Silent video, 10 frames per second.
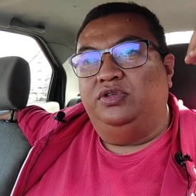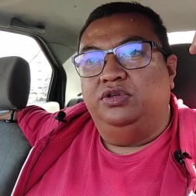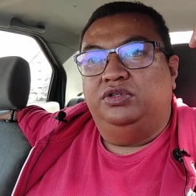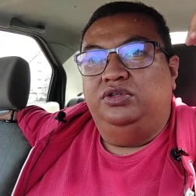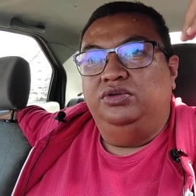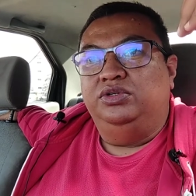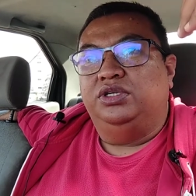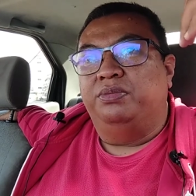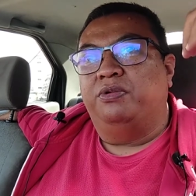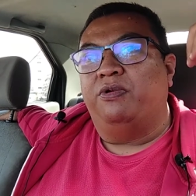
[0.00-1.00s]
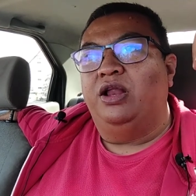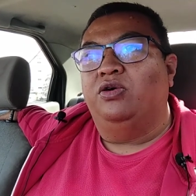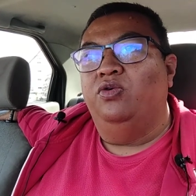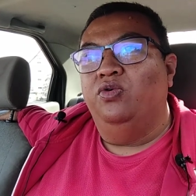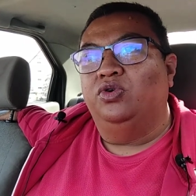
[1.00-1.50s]
to do some great
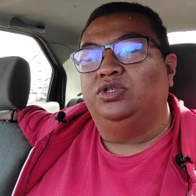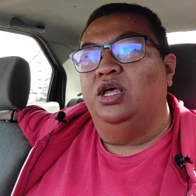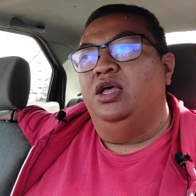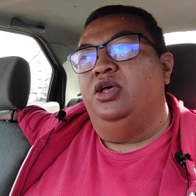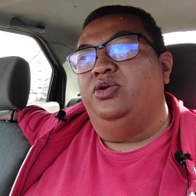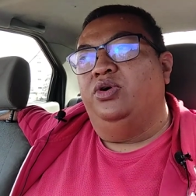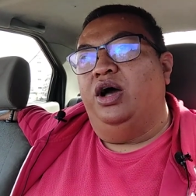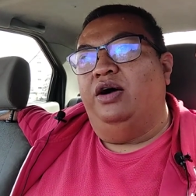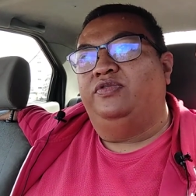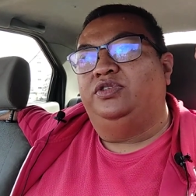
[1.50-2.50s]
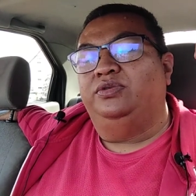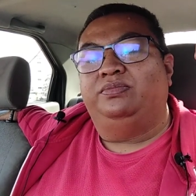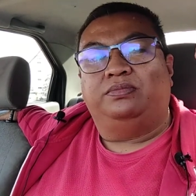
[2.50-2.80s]
hooks, you have to,